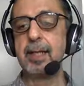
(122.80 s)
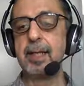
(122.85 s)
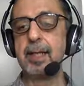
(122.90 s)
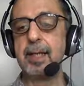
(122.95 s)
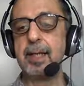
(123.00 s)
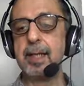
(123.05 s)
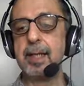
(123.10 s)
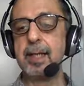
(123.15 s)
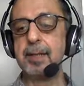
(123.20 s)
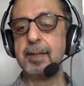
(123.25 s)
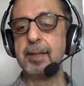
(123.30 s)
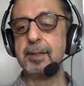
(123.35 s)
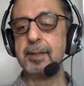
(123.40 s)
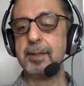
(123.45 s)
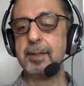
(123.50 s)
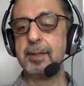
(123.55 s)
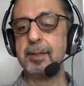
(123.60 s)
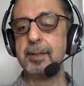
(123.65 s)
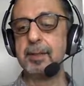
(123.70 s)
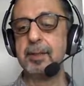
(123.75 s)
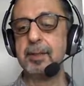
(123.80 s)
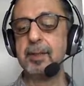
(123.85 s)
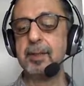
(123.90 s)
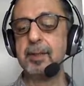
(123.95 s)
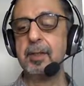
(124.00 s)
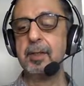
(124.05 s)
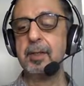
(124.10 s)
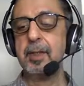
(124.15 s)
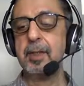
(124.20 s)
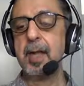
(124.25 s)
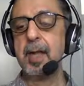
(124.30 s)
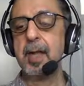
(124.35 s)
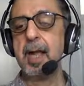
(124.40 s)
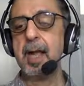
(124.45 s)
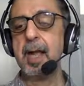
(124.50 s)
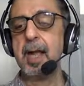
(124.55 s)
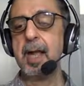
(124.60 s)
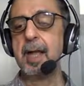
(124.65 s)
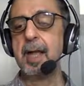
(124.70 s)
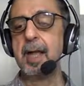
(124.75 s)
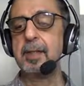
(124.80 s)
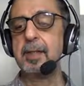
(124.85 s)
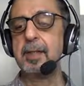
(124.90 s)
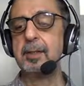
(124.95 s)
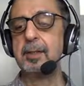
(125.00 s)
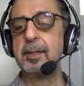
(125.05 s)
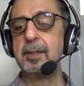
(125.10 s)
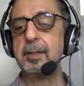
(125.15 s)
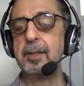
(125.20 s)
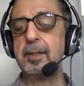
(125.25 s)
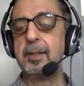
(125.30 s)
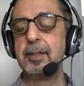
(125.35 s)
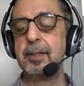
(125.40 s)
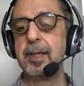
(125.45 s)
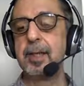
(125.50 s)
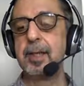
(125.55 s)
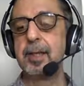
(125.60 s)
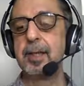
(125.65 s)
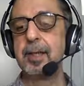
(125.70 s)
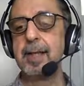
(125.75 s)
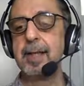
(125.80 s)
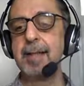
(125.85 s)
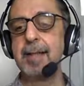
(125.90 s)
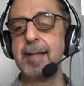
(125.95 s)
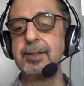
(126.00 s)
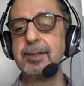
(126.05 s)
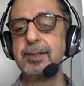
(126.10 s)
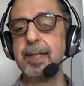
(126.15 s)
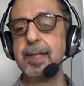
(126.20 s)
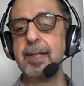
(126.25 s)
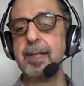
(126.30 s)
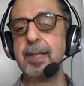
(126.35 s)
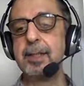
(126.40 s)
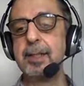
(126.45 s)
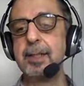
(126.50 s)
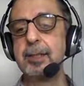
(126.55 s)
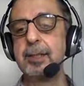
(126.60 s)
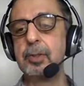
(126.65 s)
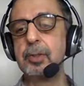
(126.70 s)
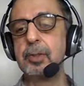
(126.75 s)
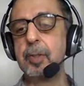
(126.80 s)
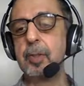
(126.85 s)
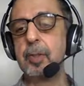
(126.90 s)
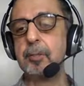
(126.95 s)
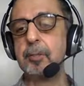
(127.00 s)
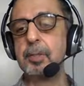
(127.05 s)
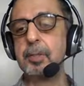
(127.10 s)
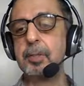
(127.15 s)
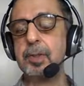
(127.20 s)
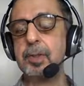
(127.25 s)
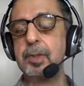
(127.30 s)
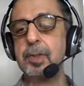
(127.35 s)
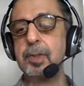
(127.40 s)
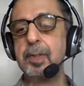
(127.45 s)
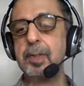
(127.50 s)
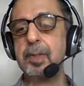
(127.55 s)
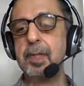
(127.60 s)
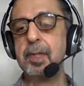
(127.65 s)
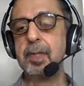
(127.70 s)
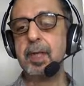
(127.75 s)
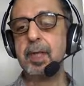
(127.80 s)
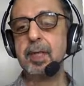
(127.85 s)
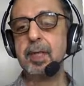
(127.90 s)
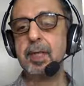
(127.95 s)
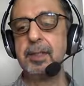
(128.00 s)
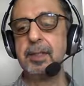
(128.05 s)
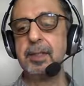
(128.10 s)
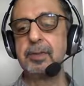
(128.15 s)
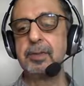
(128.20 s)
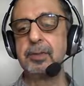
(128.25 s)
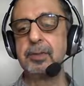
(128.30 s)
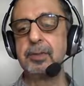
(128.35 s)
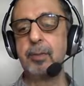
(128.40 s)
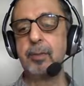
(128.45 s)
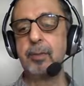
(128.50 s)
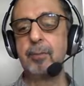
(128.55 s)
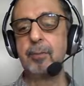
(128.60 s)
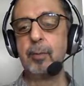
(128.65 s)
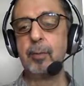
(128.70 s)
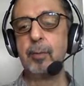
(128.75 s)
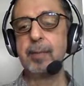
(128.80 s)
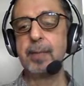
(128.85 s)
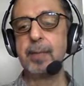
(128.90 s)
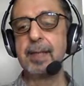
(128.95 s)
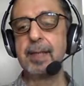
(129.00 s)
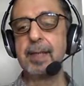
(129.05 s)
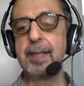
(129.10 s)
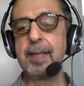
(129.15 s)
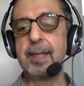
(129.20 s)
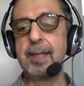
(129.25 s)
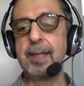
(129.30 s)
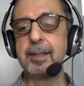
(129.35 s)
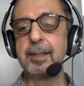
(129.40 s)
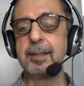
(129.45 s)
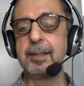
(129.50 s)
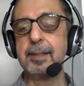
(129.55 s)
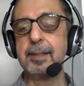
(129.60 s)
line and the red dashed line at the top is your forepeak tank.